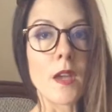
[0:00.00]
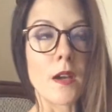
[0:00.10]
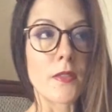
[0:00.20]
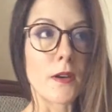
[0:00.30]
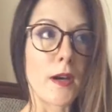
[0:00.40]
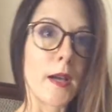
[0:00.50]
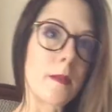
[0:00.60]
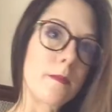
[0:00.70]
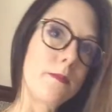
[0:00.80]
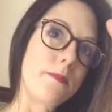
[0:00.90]
I
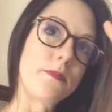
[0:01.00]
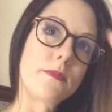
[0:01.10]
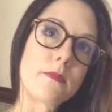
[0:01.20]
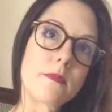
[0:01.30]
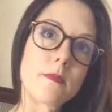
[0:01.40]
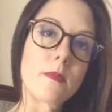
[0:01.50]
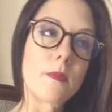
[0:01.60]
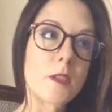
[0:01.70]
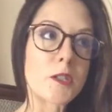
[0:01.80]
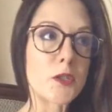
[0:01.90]
thought,
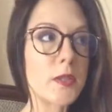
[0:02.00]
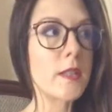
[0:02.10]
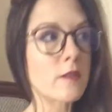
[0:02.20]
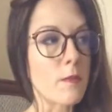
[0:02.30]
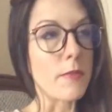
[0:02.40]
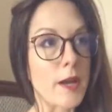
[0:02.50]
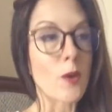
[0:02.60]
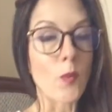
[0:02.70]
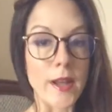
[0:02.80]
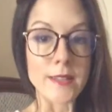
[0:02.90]
surely there's a
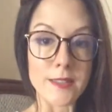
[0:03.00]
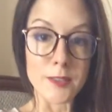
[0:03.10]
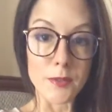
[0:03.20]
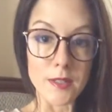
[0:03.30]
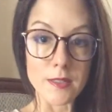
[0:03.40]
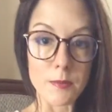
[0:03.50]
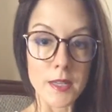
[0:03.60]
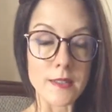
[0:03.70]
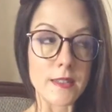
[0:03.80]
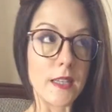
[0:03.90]
better way to do this,
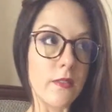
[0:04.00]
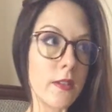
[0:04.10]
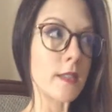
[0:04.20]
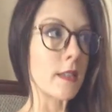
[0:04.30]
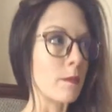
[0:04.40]
because even as